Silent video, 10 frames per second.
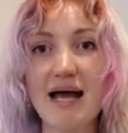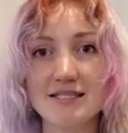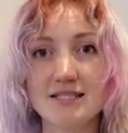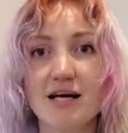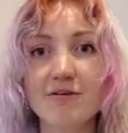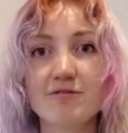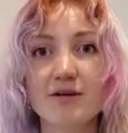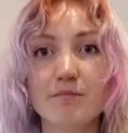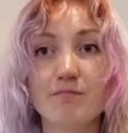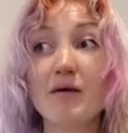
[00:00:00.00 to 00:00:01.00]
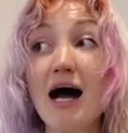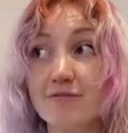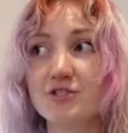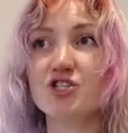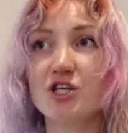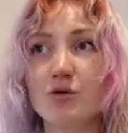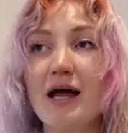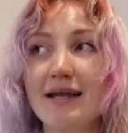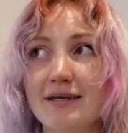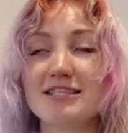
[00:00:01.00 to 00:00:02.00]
Bad stuff. After she had an